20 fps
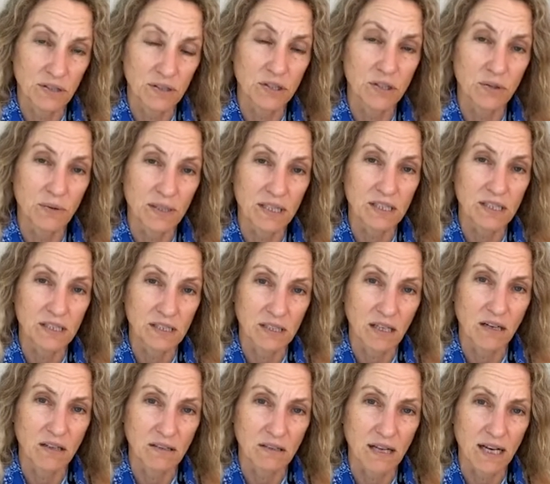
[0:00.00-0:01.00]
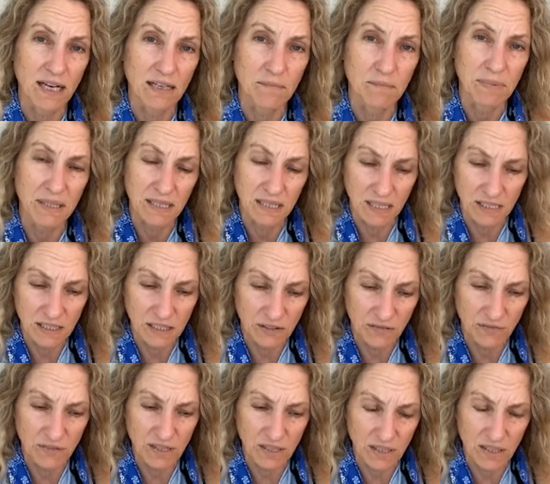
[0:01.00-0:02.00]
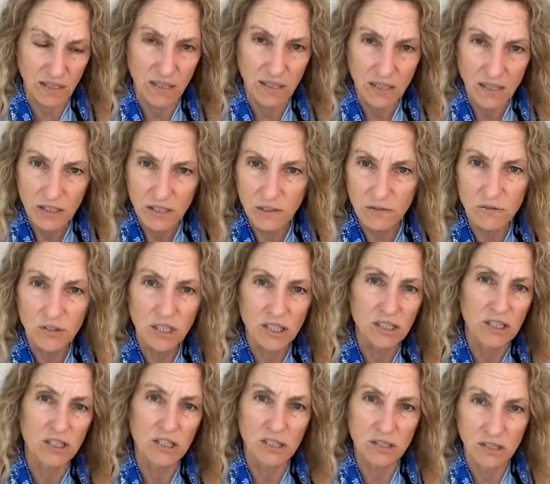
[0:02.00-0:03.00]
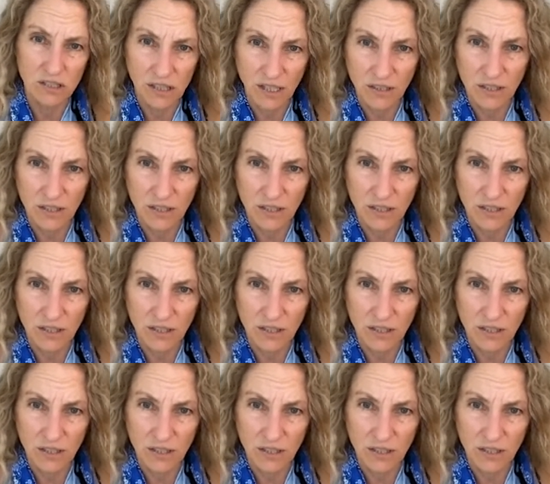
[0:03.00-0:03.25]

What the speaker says: do at a start line because of you've just done